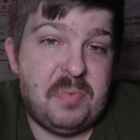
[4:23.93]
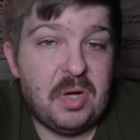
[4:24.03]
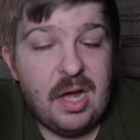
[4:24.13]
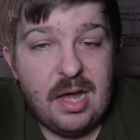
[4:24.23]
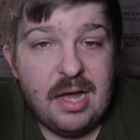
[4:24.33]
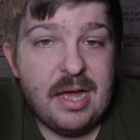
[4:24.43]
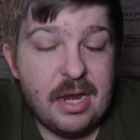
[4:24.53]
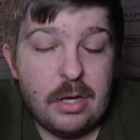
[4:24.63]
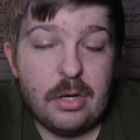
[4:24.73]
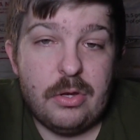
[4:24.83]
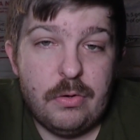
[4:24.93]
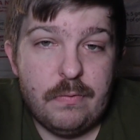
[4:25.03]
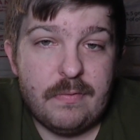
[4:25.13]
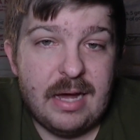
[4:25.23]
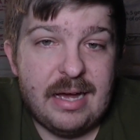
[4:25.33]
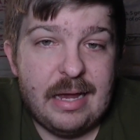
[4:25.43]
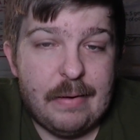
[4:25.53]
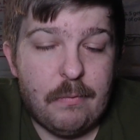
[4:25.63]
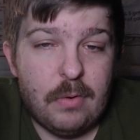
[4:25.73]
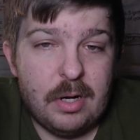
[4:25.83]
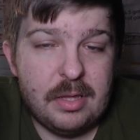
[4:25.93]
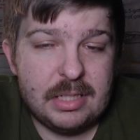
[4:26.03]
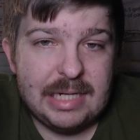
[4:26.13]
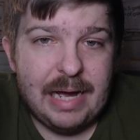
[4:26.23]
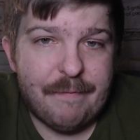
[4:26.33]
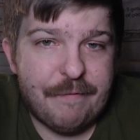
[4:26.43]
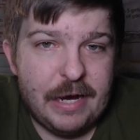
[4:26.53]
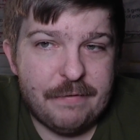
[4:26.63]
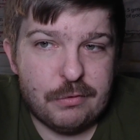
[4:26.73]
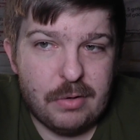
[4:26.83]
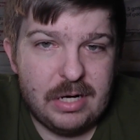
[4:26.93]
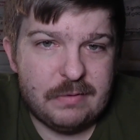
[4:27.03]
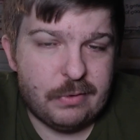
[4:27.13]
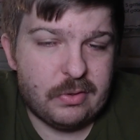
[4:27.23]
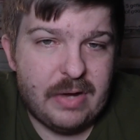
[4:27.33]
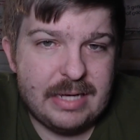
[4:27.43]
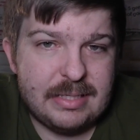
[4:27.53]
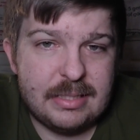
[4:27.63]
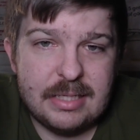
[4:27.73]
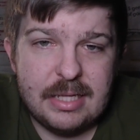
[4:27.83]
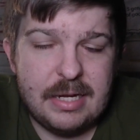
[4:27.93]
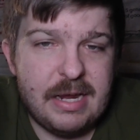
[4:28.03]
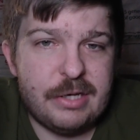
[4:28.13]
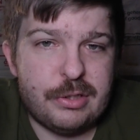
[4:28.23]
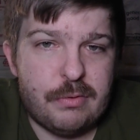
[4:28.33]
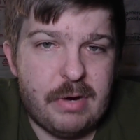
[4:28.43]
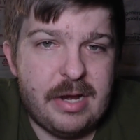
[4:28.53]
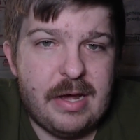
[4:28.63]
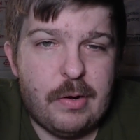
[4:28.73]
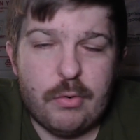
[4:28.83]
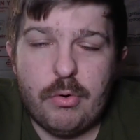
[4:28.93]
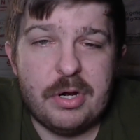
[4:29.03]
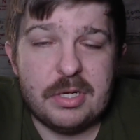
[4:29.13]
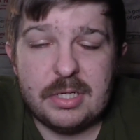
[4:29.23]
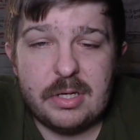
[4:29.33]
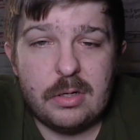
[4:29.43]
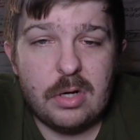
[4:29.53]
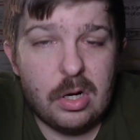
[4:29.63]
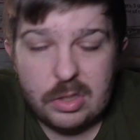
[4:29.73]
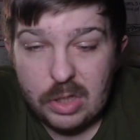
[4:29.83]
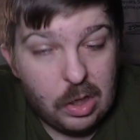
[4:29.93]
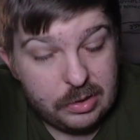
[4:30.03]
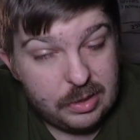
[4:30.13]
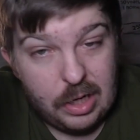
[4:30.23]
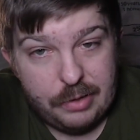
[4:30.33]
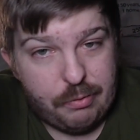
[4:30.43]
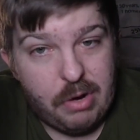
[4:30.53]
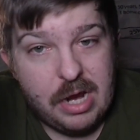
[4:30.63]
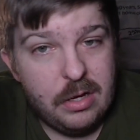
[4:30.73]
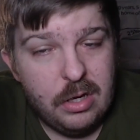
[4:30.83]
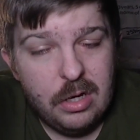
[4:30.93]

But you've got one of the top five transfer classes in the nation right now, according to, to, to On3.